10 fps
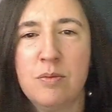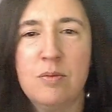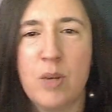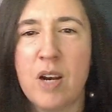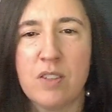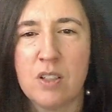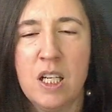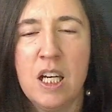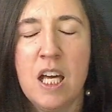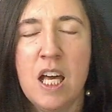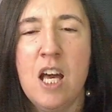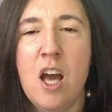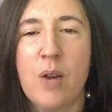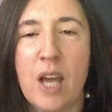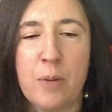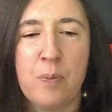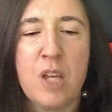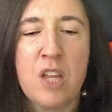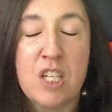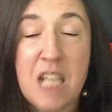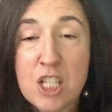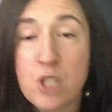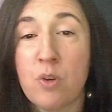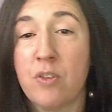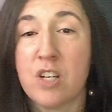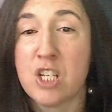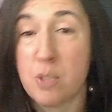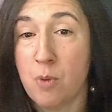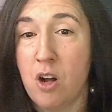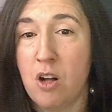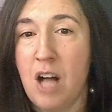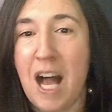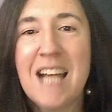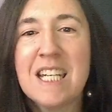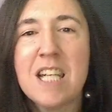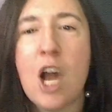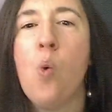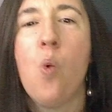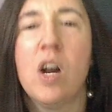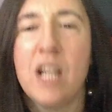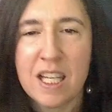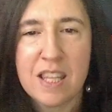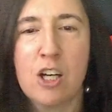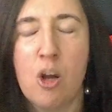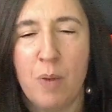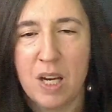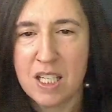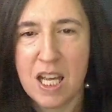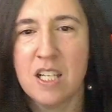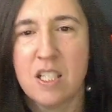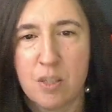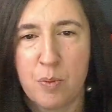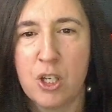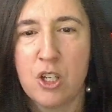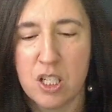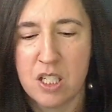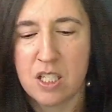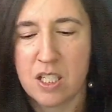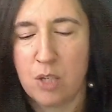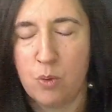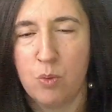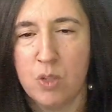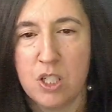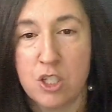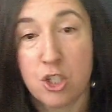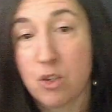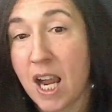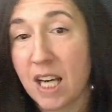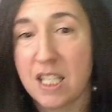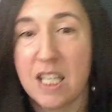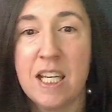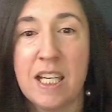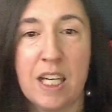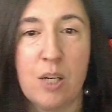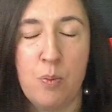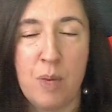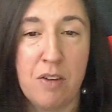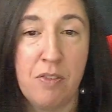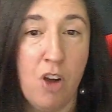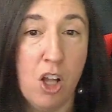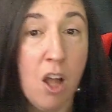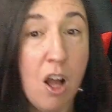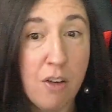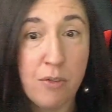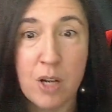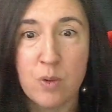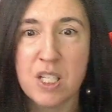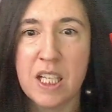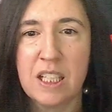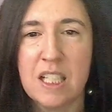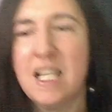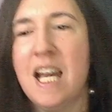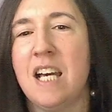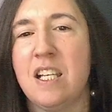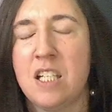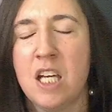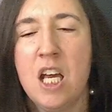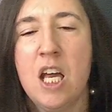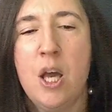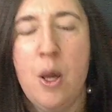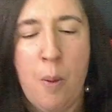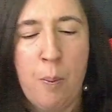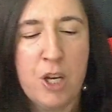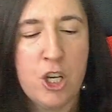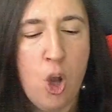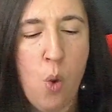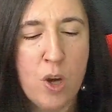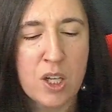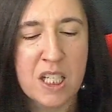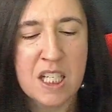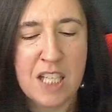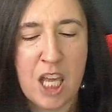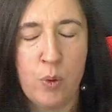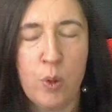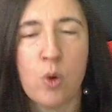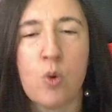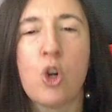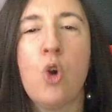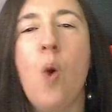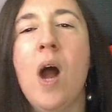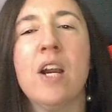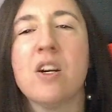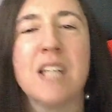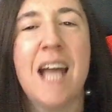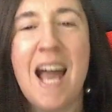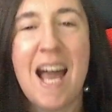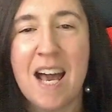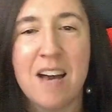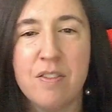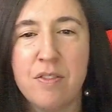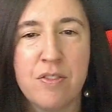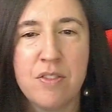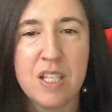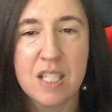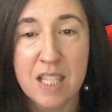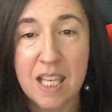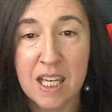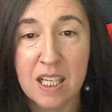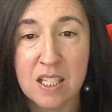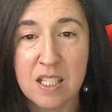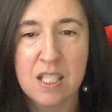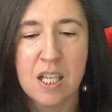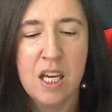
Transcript: whatever. Okay, the desks were very small. I did not want anything on my desk because it was distracting, it may fall off when I was taking the test, but nowhere did it say we were required to have these things,